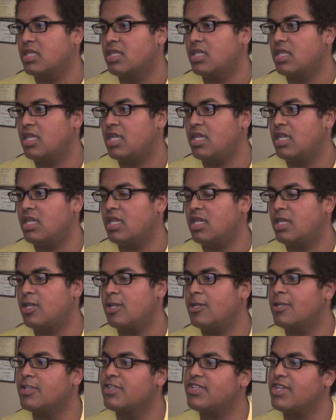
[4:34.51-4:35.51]

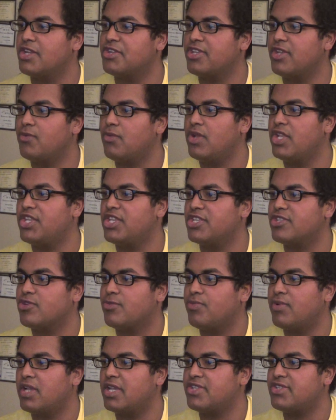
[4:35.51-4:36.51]
And Sanji reaches the
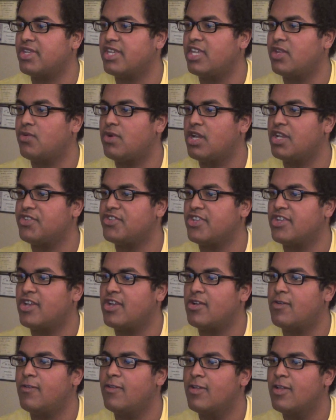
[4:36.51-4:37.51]
place that he wanted to
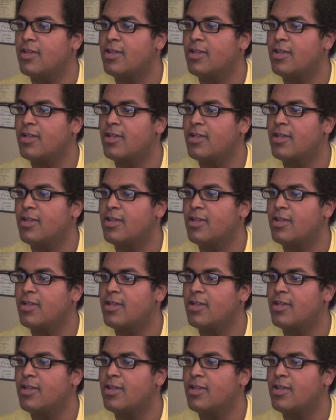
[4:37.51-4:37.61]
go.